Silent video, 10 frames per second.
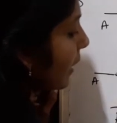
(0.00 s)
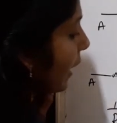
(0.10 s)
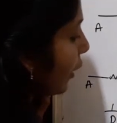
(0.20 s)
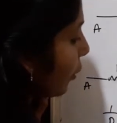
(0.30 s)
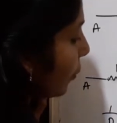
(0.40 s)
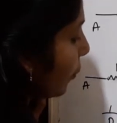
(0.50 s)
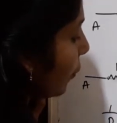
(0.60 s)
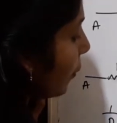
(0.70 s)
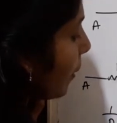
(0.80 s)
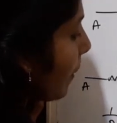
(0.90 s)
get
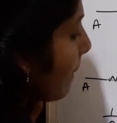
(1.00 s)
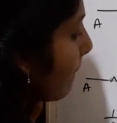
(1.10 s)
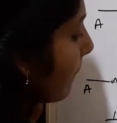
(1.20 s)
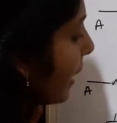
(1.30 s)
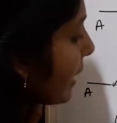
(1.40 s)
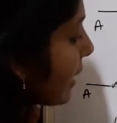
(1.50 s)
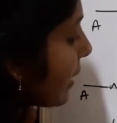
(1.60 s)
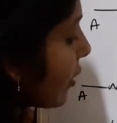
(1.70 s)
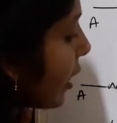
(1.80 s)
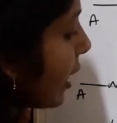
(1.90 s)
2
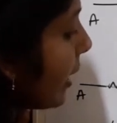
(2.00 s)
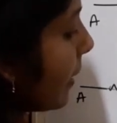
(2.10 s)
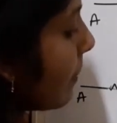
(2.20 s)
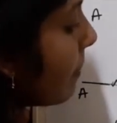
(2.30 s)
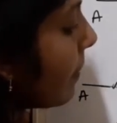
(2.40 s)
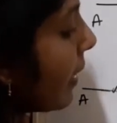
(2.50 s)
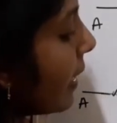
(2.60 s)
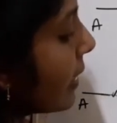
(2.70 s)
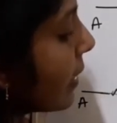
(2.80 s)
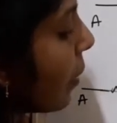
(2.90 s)
plus 3
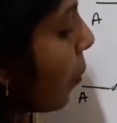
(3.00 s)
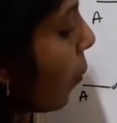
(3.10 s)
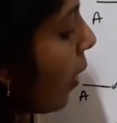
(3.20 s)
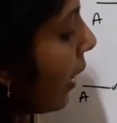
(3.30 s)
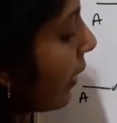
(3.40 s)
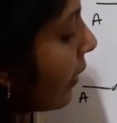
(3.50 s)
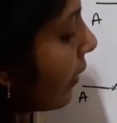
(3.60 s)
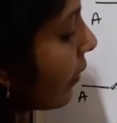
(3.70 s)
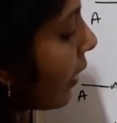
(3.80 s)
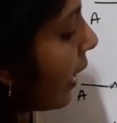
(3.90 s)
plus 1.
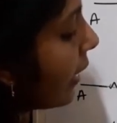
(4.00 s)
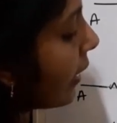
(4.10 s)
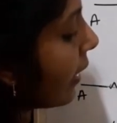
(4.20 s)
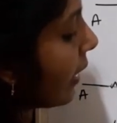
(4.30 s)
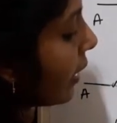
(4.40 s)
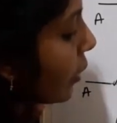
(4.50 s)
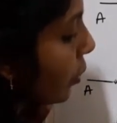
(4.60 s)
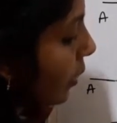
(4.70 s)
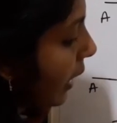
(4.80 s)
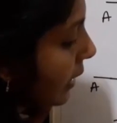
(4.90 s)
Right? So
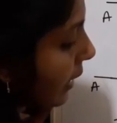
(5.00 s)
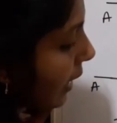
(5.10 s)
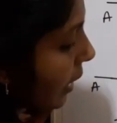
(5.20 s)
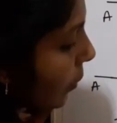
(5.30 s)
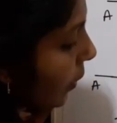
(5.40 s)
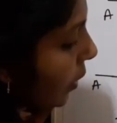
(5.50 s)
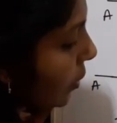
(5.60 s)
that's equal